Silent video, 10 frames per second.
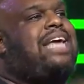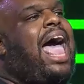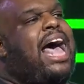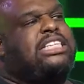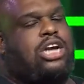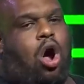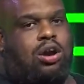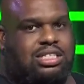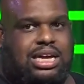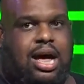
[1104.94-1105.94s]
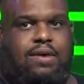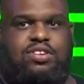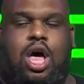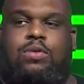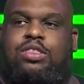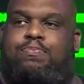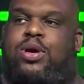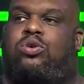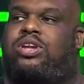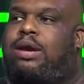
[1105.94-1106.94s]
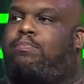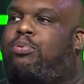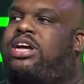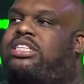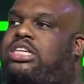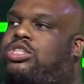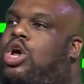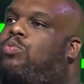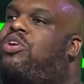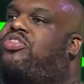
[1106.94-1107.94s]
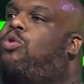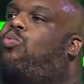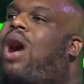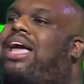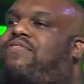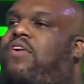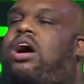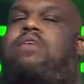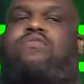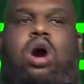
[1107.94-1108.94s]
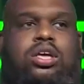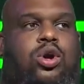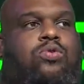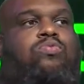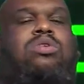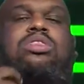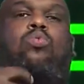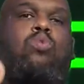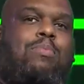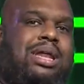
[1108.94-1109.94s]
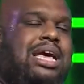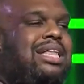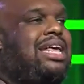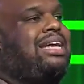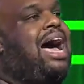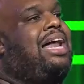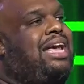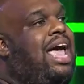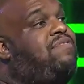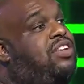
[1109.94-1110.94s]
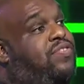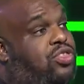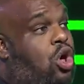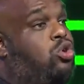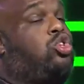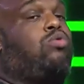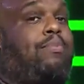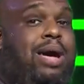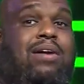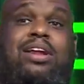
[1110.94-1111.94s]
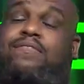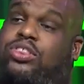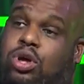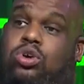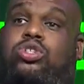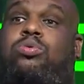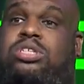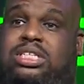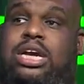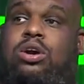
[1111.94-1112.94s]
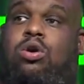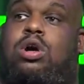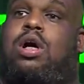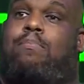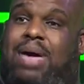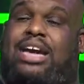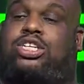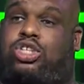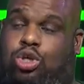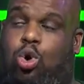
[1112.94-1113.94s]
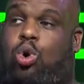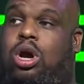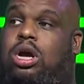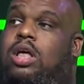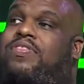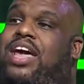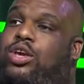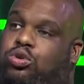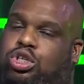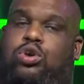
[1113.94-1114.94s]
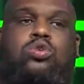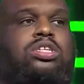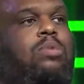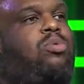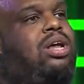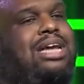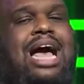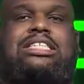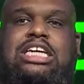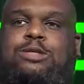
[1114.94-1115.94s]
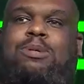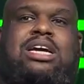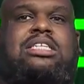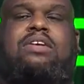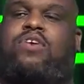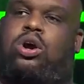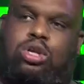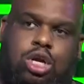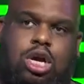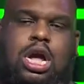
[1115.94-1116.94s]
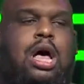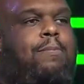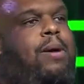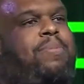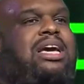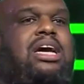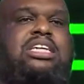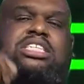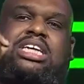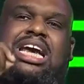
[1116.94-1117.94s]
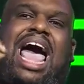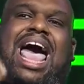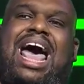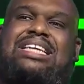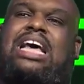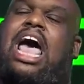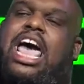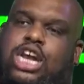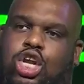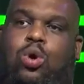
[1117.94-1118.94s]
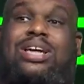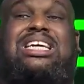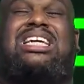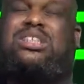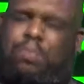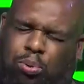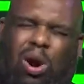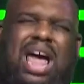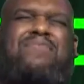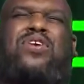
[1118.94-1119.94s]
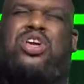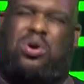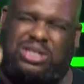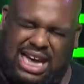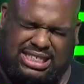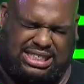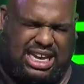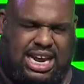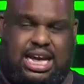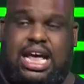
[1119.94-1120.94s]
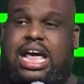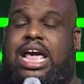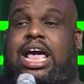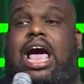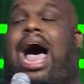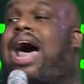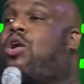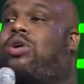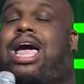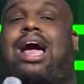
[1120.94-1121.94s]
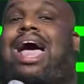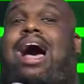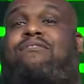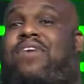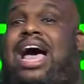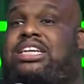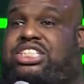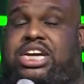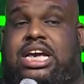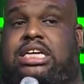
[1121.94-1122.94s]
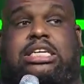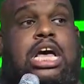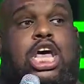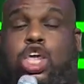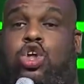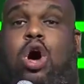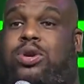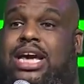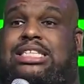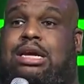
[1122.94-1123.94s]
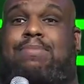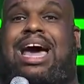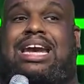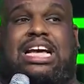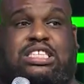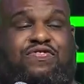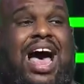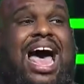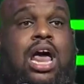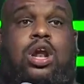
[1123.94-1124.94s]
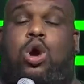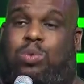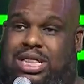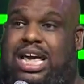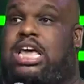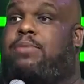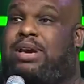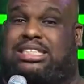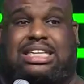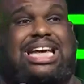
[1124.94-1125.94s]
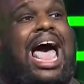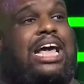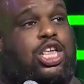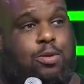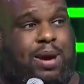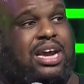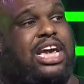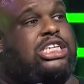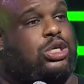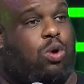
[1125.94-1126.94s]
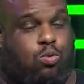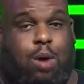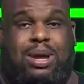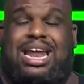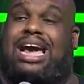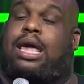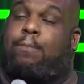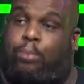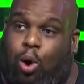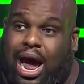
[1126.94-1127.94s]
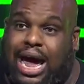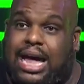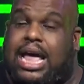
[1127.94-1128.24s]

task ourselves with building bridges with the wife of our youth, with the woman that God gave us for those who are married and for those who are single. Make sure that you choose someone not just because of her look look, but because she has an anointing to pray for your destiny. I don't care how fine she is. You don't need somebody that's fine when the enemy's attacking. You better get you a woman that can pray